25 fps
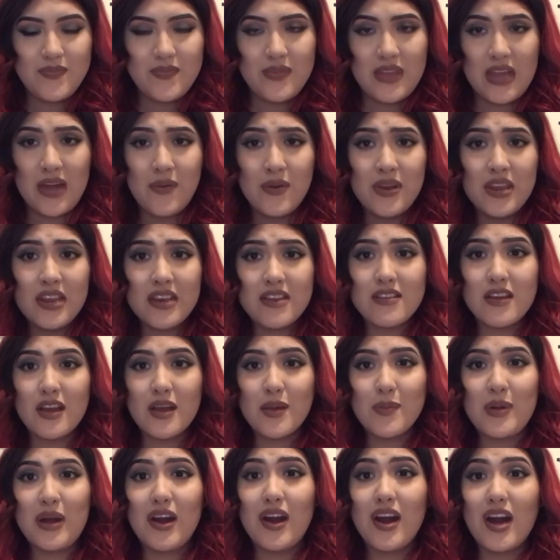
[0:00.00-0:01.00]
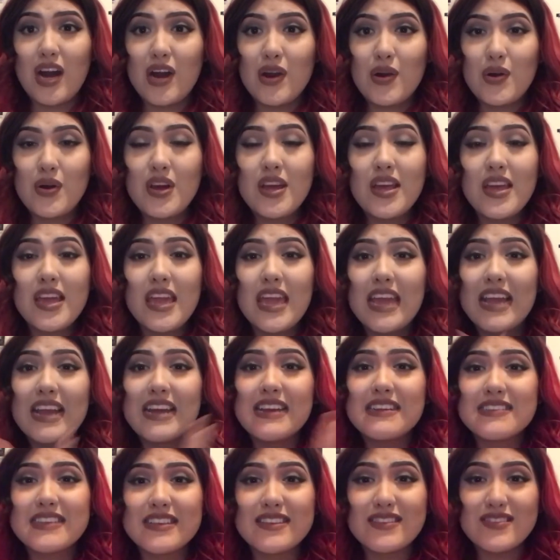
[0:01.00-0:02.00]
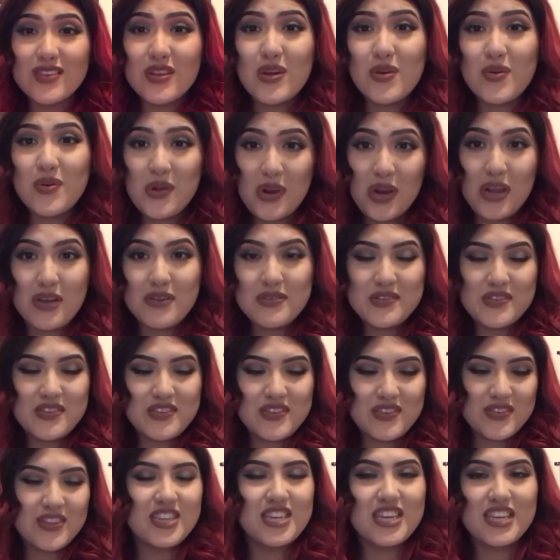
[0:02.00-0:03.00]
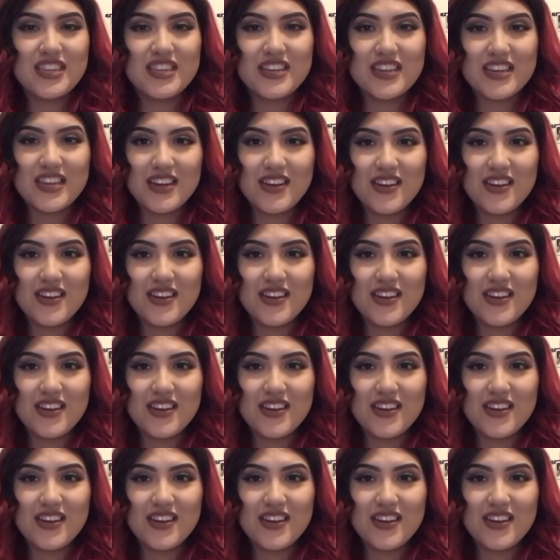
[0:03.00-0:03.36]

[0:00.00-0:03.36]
I wanted to talk about how you guys get so close to each other.